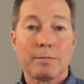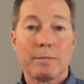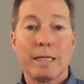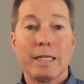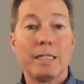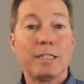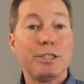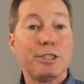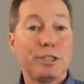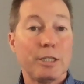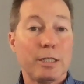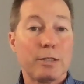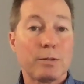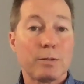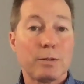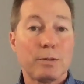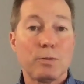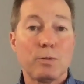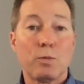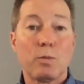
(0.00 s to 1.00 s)
and in
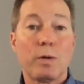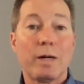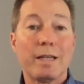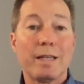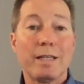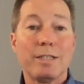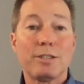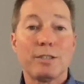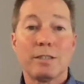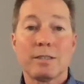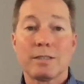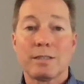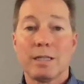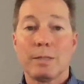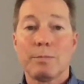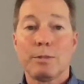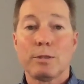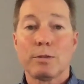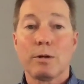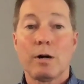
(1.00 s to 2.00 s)
general, why they should
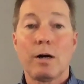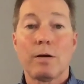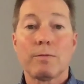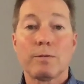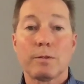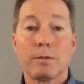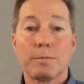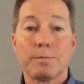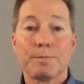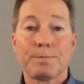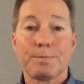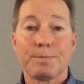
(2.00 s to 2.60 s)
accept your offer.